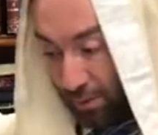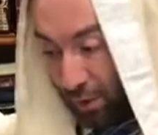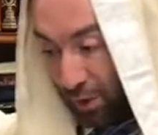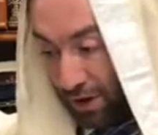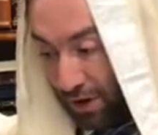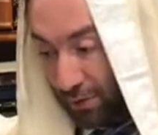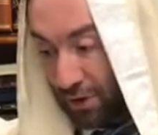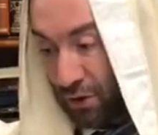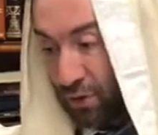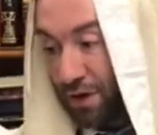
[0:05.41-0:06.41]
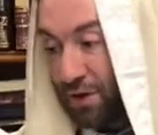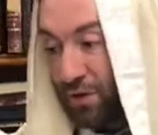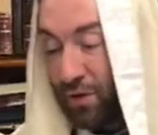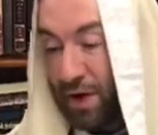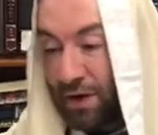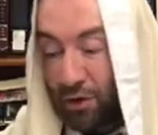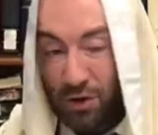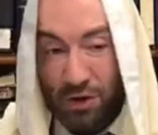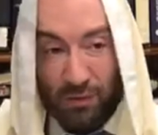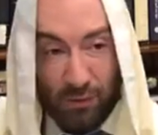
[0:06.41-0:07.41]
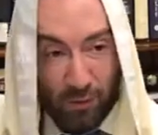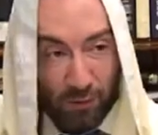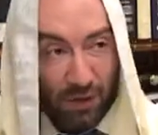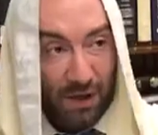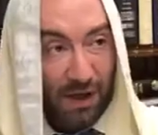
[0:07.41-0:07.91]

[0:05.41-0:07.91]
Baruch Hashem, it's so easy to find kosher food.